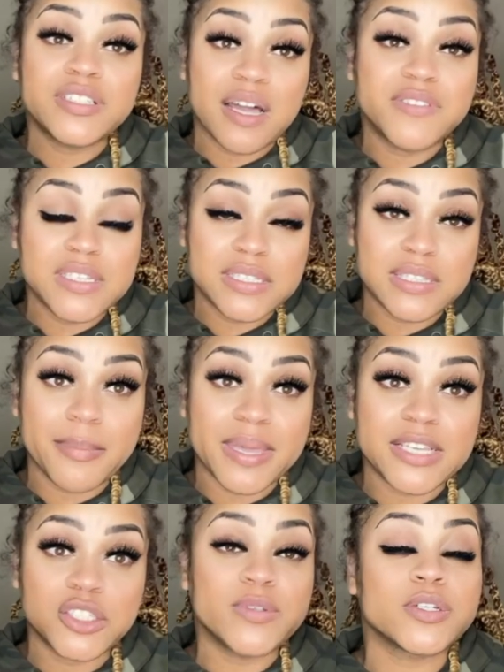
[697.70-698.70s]
of the stomach
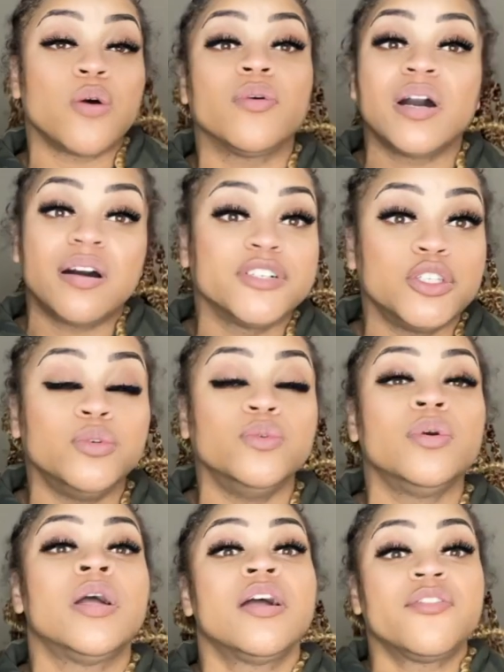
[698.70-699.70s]
so it's gonna cover you
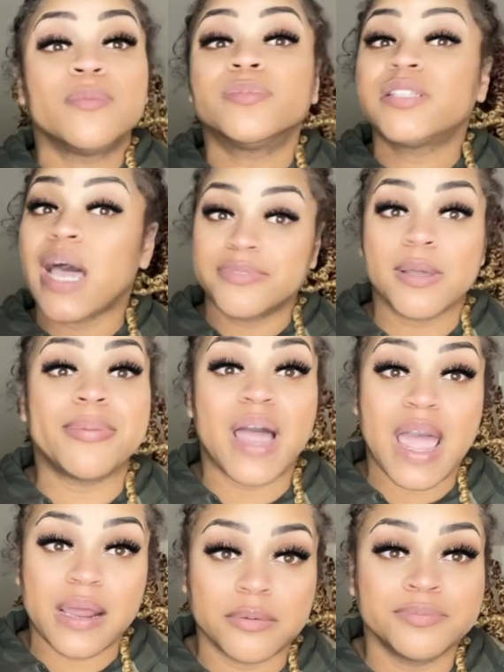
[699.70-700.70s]
from top to
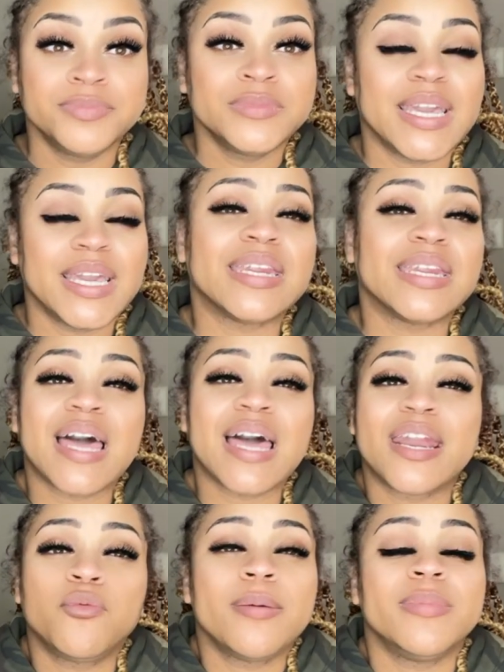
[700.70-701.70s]
bottom and a lot
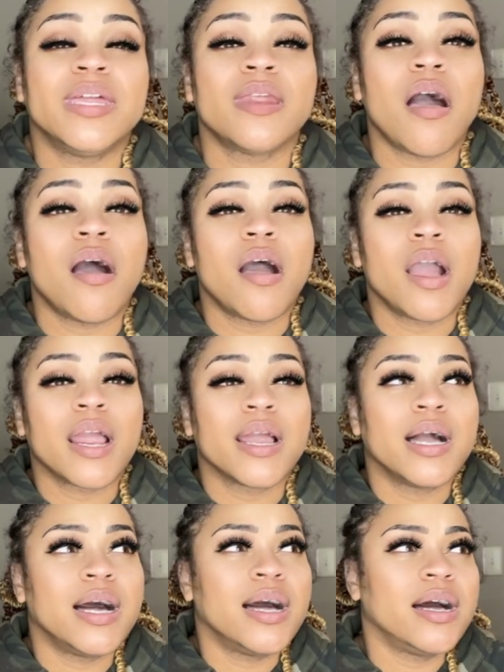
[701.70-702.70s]
of women are
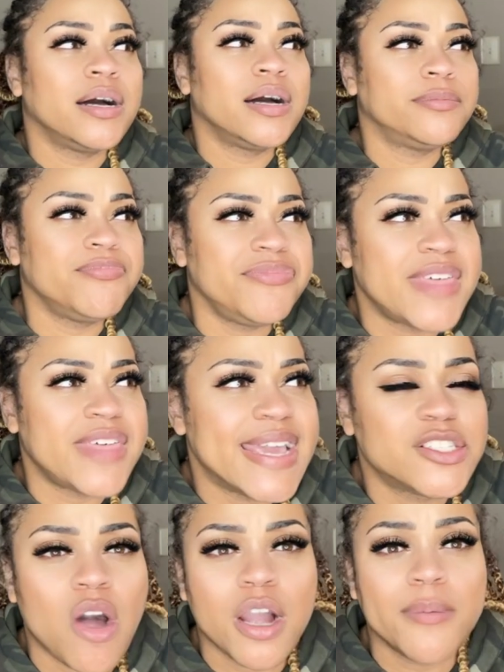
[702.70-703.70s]
um they
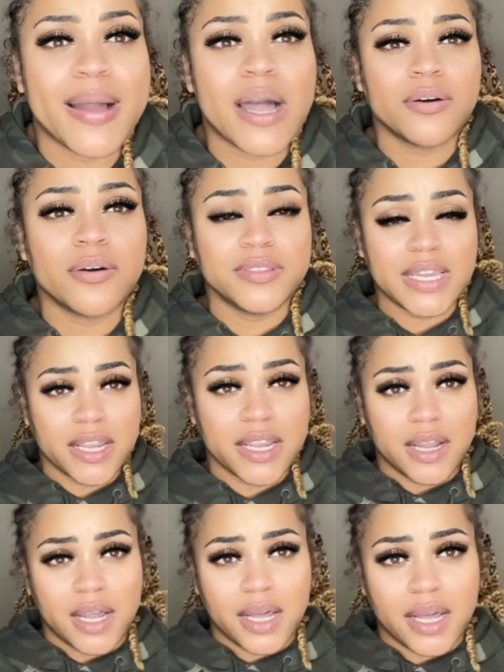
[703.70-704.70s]
talk about their
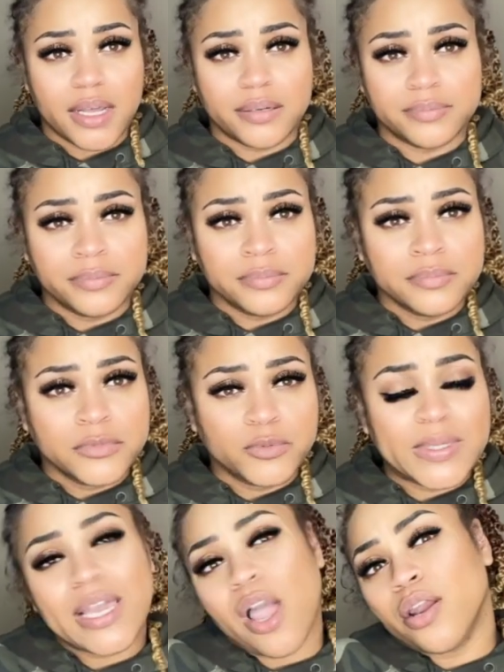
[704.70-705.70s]
uh
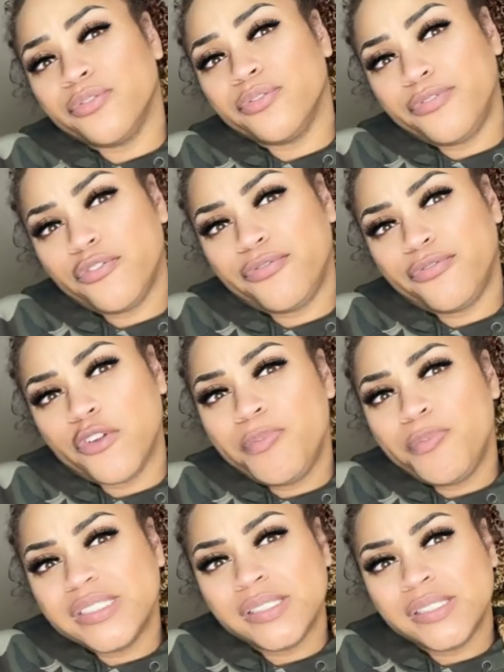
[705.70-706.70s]
what they call them fl-